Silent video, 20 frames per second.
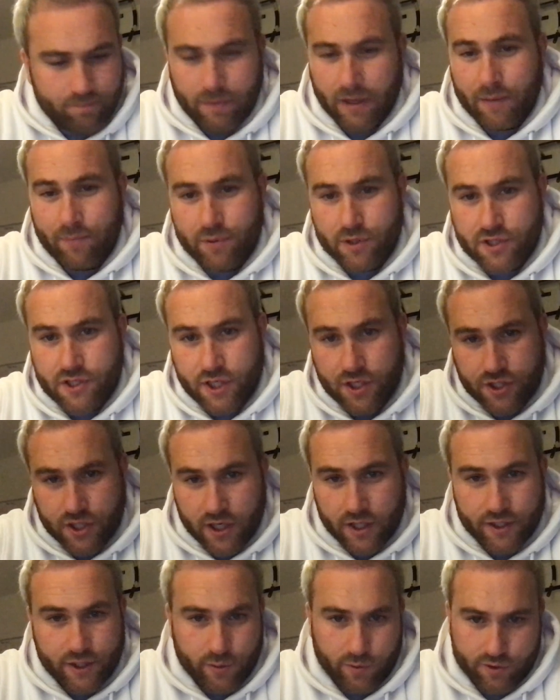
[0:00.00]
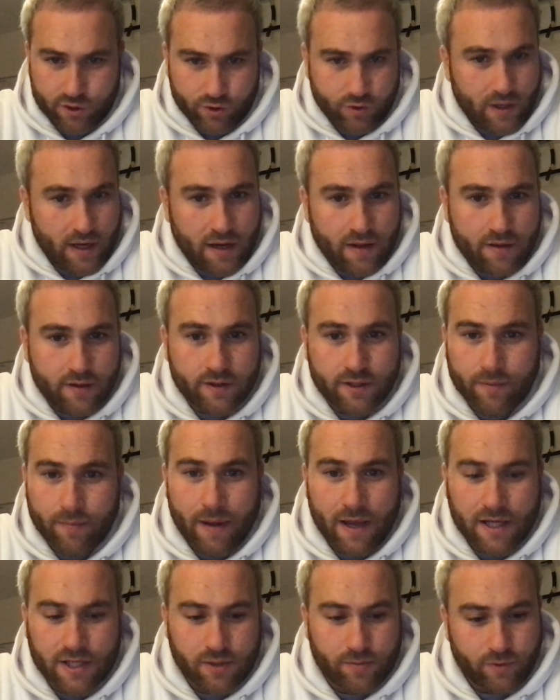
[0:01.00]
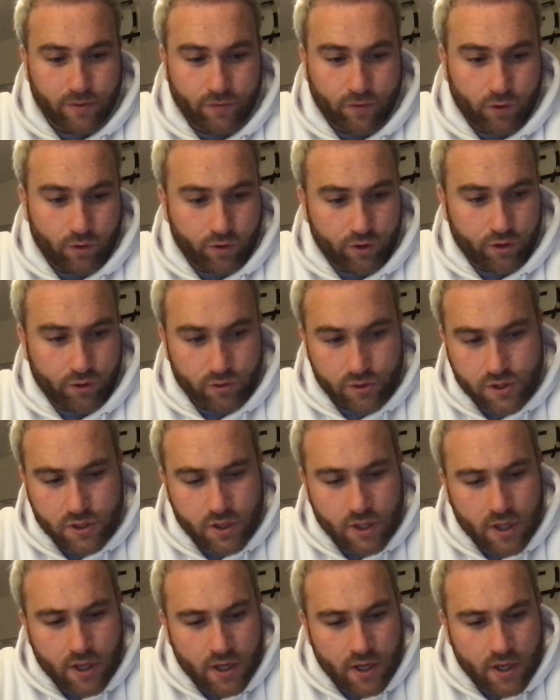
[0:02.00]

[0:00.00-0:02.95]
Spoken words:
Big procedure. I didn't want to do anything to mess up the follicles.